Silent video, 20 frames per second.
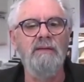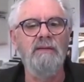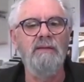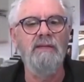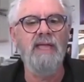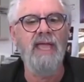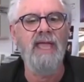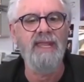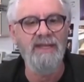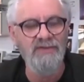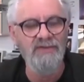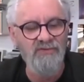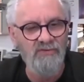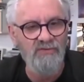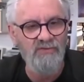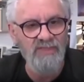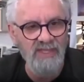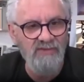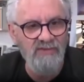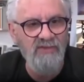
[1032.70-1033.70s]
And it's
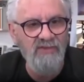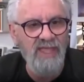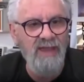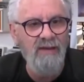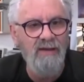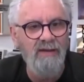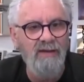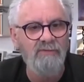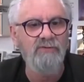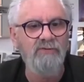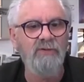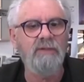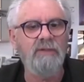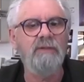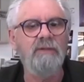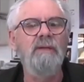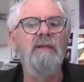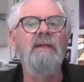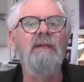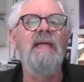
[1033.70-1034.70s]
this character.
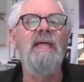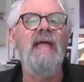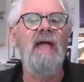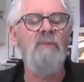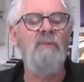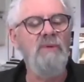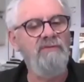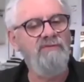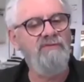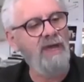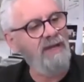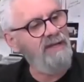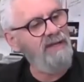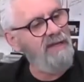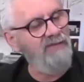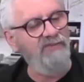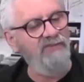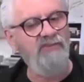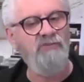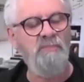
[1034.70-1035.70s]
And we've got
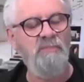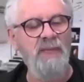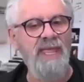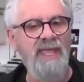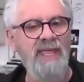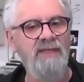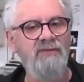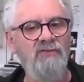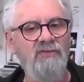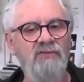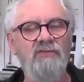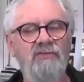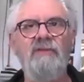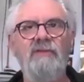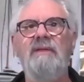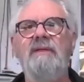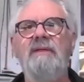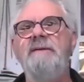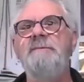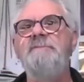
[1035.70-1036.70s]
enough space
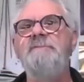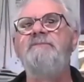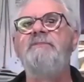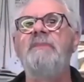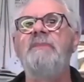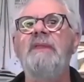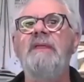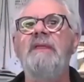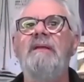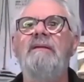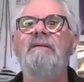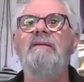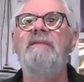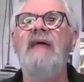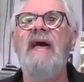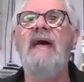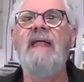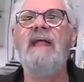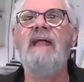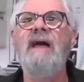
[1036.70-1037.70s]

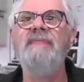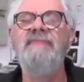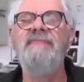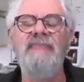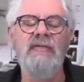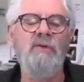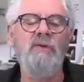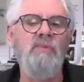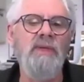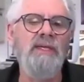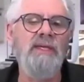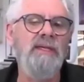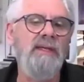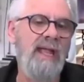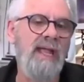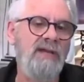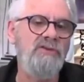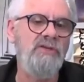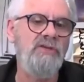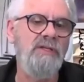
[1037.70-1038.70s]
that I think we can
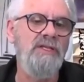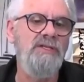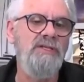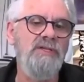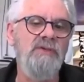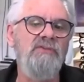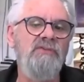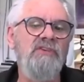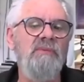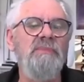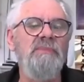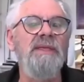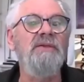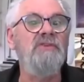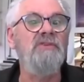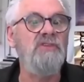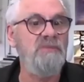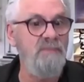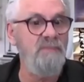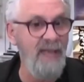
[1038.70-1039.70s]
actually do something
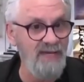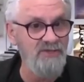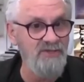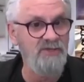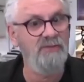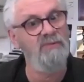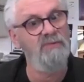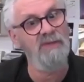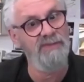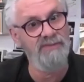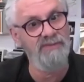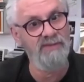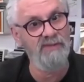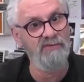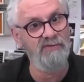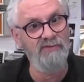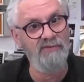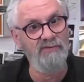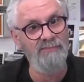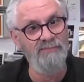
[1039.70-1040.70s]
special with
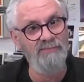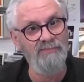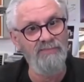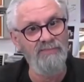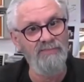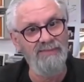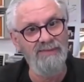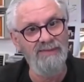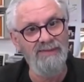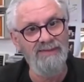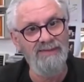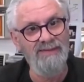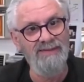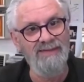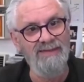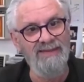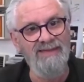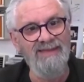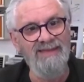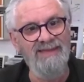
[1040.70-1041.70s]
this.
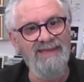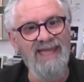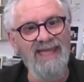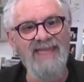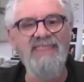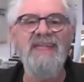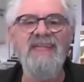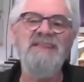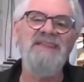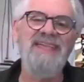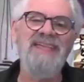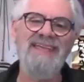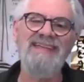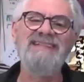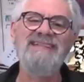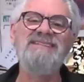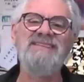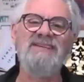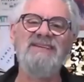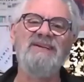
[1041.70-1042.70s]
And then you get
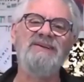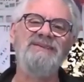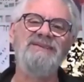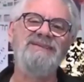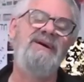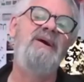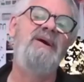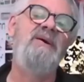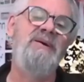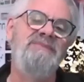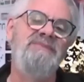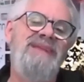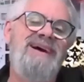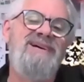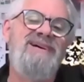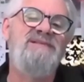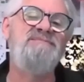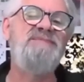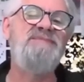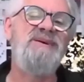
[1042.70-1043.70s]
into, now
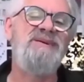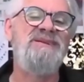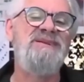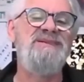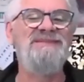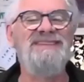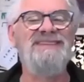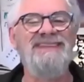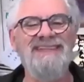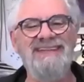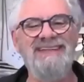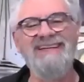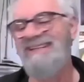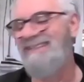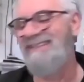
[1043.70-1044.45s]
I'm part of the,